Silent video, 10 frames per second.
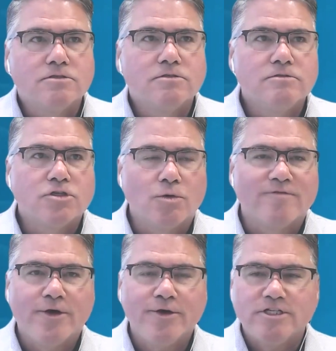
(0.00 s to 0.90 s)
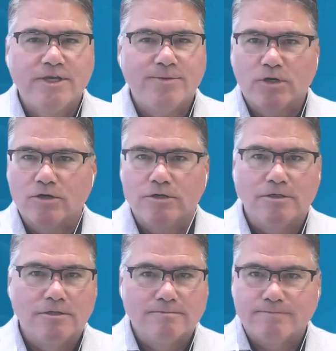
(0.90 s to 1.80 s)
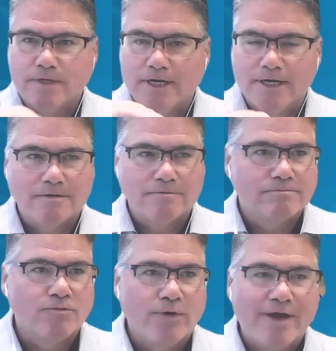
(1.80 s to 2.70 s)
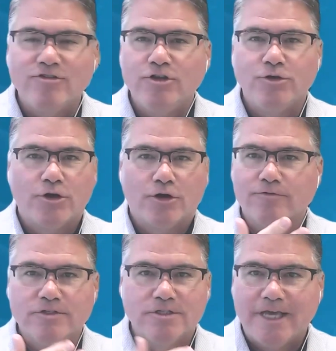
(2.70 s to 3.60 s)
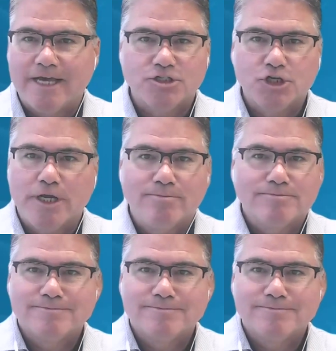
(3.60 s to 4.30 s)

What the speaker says: So a very typical revenue curve is the S shape,